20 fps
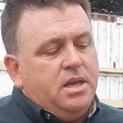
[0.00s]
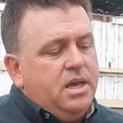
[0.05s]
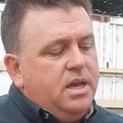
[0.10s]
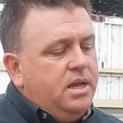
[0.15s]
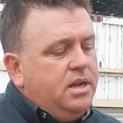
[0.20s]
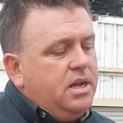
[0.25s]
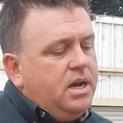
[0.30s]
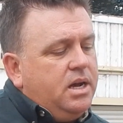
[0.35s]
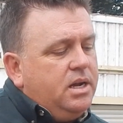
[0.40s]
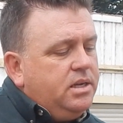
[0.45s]
Yeah,
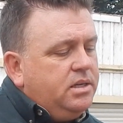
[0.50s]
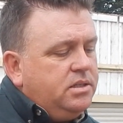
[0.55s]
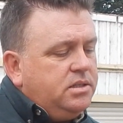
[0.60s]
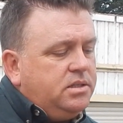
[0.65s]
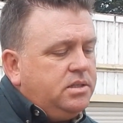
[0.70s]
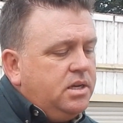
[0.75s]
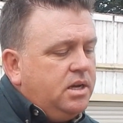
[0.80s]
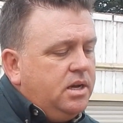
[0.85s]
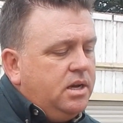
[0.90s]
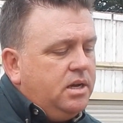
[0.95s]
not
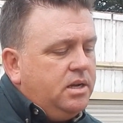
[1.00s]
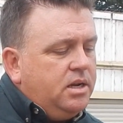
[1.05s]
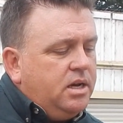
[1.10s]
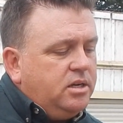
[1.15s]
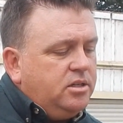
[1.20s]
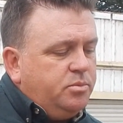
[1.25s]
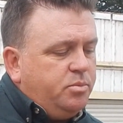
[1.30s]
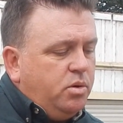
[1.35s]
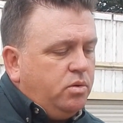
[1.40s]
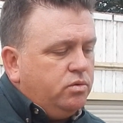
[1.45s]
as
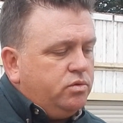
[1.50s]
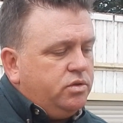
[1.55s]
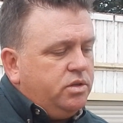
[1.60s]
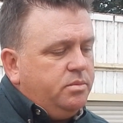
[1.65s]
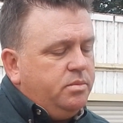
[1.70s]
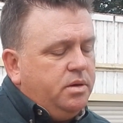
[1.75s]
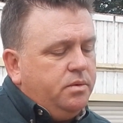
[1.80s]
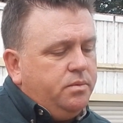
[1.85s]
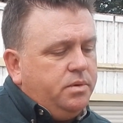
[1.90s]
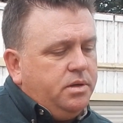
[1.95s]
poultry,
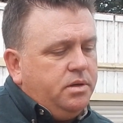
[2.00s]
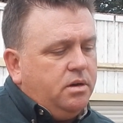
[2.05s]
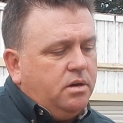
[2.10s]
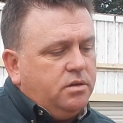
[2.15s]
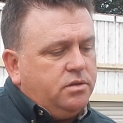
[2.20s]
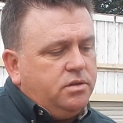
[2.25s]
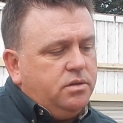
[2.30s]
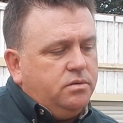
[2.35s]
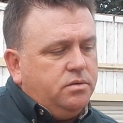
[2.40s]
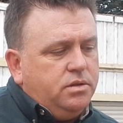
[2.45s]
but we
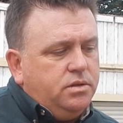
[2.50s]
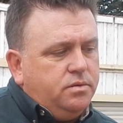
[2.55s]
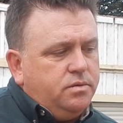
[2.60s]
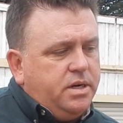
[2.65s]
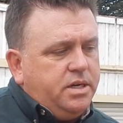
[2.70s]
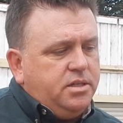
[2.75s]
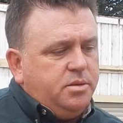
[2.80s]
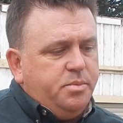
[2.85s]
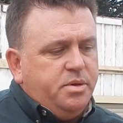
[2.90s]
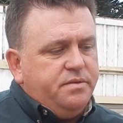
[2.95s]
also do
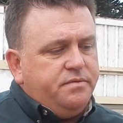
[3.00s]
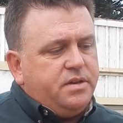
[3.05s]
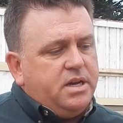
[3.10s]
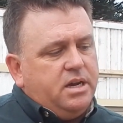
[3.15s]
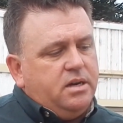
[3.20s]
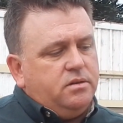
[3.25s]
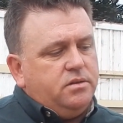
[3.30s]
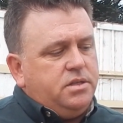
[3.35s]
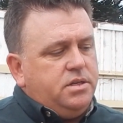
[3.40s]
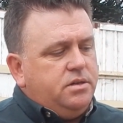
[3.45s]
raise beef
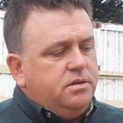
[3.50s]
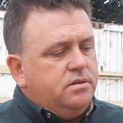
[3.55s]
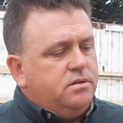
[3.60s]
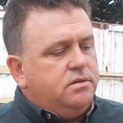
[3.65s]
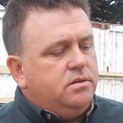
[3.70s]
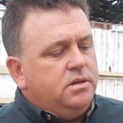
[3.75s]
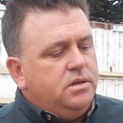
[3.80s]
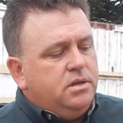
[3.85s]
cows here,